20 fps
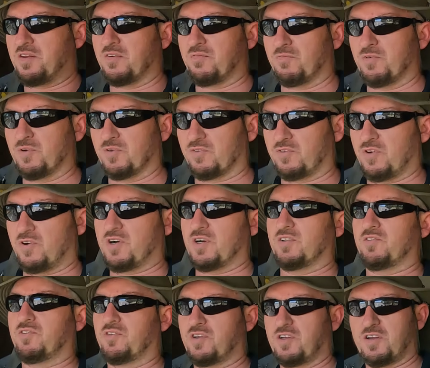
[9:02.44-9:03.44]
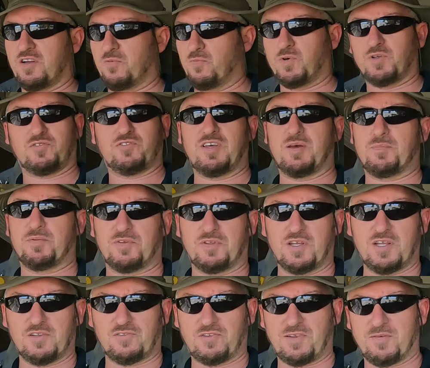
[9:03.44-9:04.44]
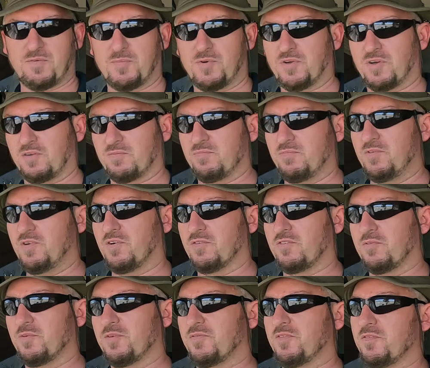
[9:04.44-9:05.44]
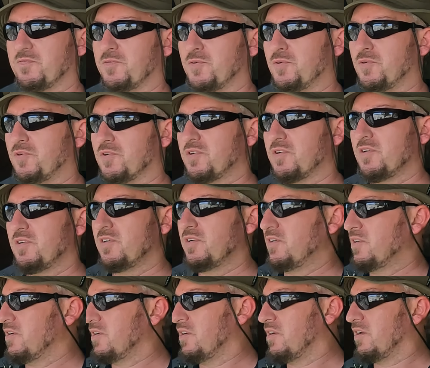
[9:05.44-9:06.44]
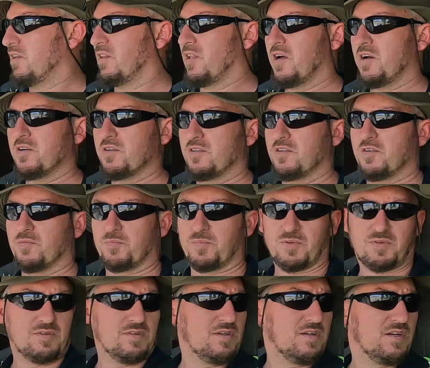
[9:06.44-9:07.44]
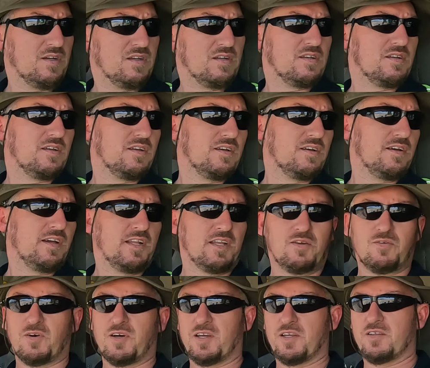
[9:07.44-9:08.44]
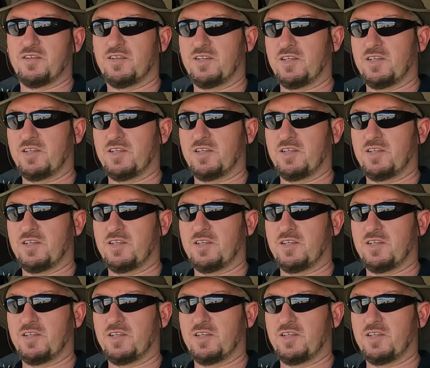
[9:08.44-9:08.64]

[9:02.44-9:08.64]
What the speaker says: and real tight, so I don't know what's happened there. Someone might have knocked it with the fork loading it, but anyway,